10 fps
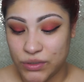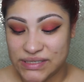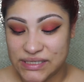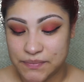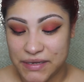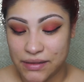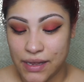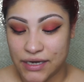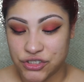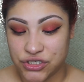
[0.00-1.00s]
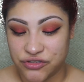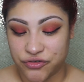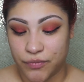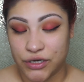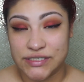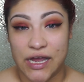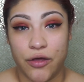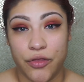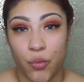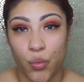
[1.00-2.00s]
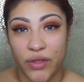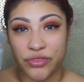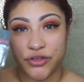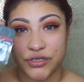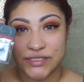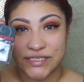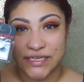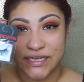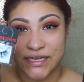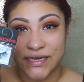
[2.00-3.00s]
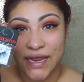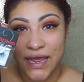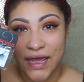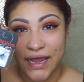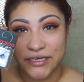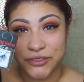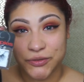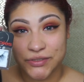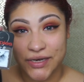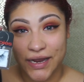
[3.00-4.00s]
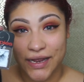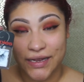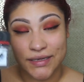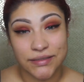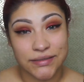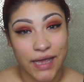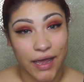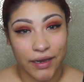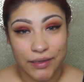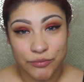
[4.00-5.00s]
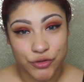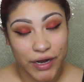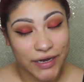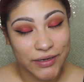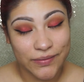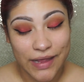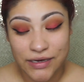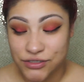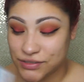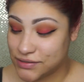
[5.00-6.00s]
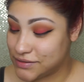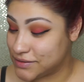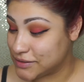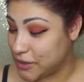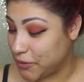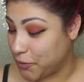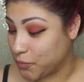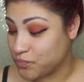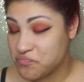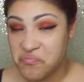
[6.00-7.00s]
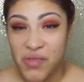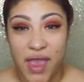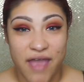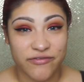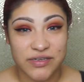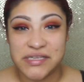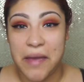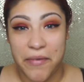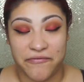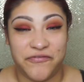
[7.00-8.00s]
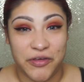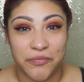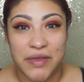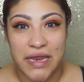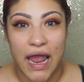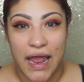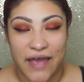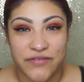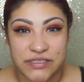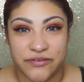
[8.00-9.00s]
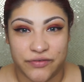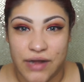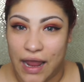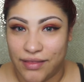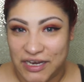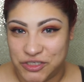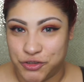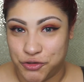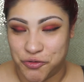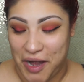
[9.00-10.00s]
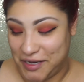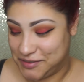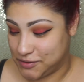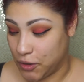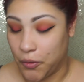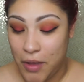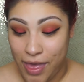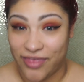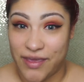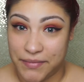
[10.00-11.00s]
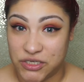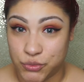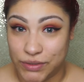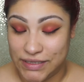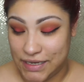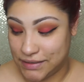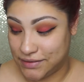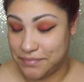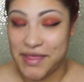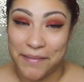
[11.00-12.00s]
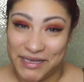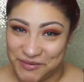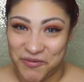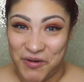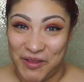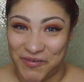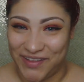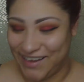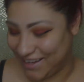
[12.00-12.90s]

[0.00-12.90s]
Wispy Lashes from Ardell, the 113. I told you guys I am trying new lashes, so every time I'm filming, I have a different eyelash to try, so that makes me really